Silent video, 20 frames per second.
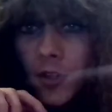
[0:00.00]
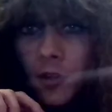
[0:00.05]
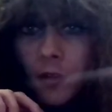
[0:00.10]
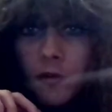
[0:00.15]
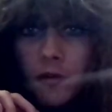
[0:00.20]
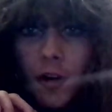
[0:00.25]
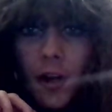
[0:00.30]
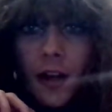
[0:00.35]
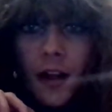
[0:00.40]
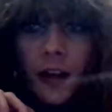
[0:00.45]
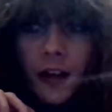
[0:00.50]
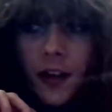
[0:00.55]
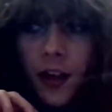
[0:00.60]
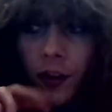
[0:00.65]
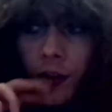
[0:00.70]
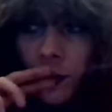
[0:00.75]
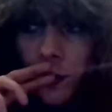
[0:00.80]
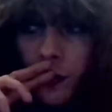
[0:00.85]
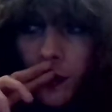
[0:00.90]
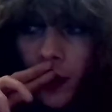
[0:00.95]
trying to
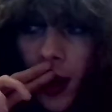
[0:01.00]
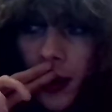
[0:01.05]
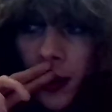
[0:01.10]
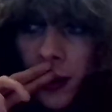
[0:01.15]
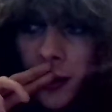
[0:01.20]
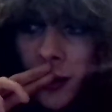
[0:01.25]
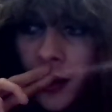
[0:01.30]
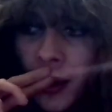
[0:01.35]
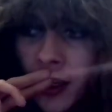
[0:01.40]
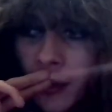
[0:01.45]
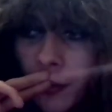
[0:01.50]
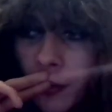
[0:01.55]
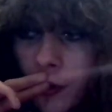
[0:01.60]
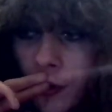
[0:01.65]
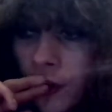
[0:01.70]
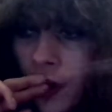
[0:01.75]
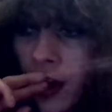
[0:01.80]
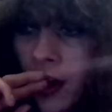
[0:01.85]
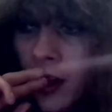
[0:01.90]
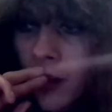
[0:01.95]
discredit a
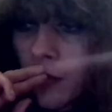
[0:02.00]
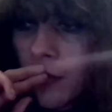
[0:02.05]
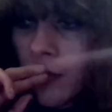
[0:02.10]
presented